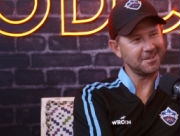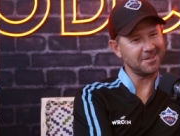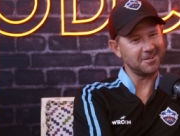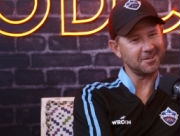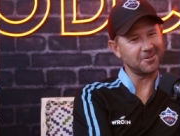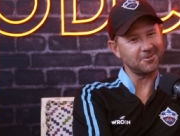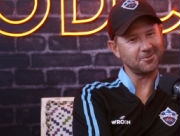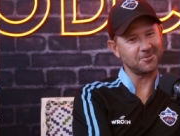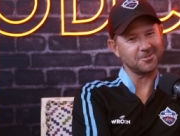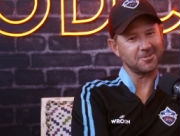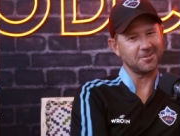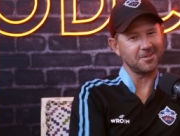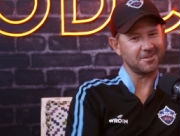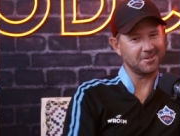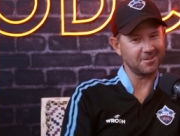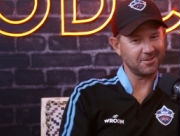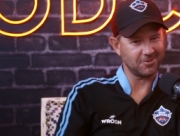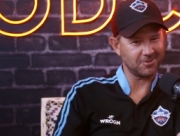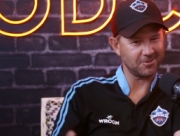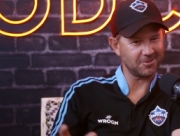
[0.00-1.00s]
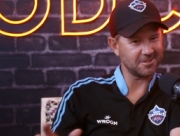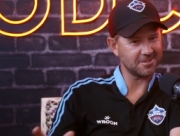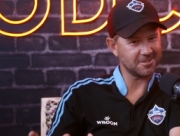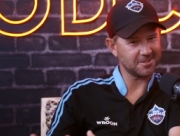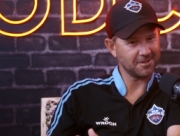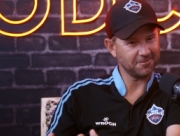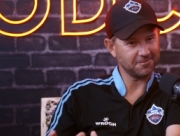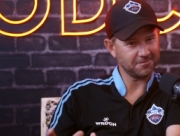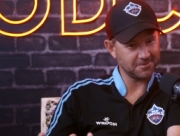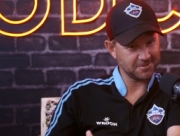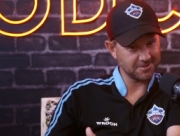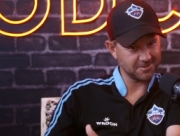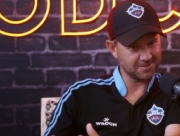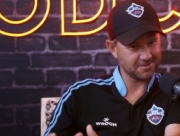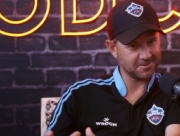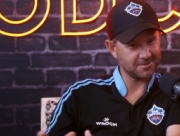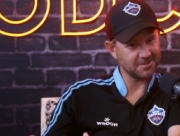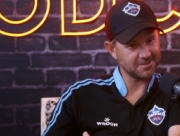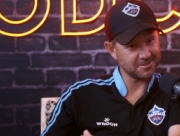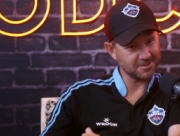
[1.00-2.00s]
he knows that a lot of this stuff
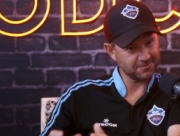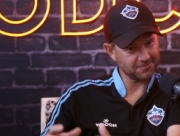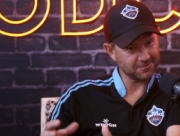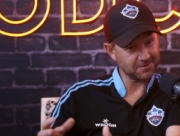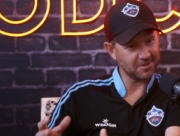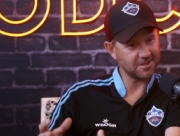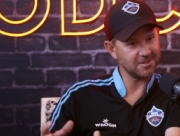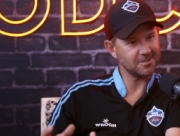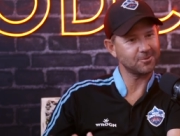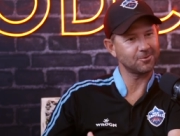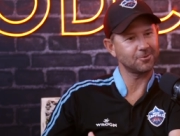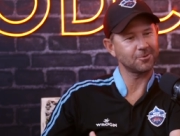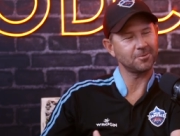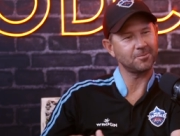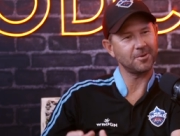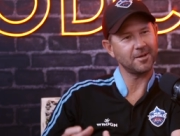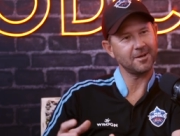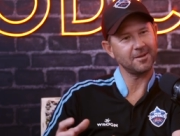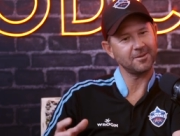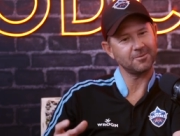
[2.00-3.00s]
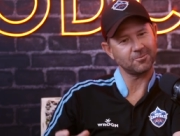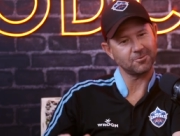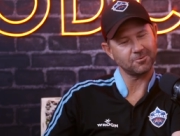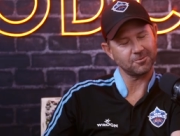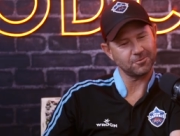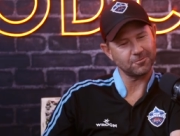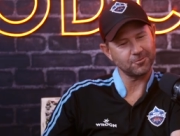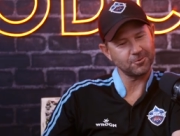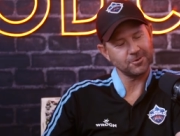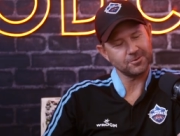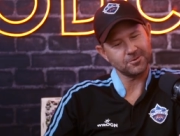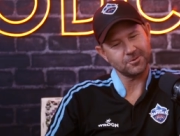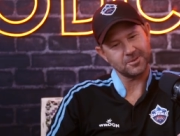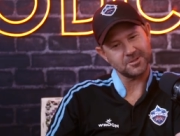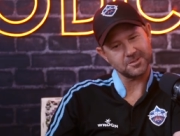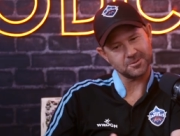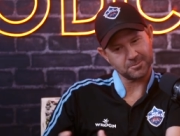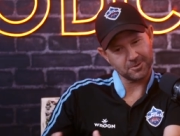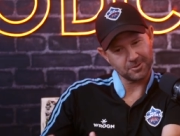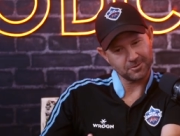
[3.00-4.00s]
is the stuff that he's talked about and what we've worked on
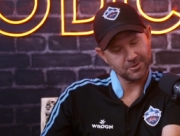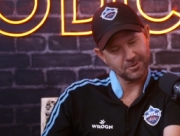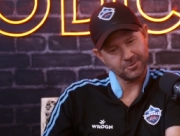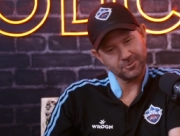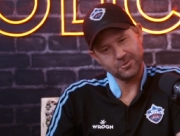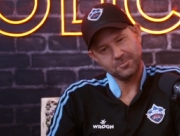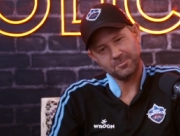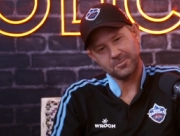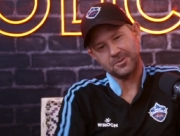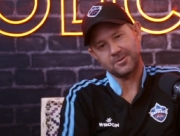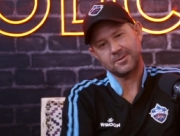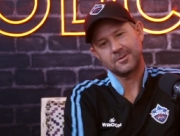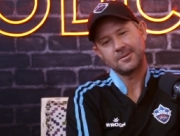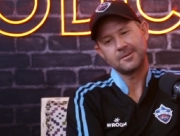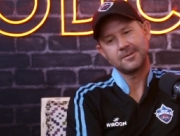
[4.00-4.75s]
as a bowling group, and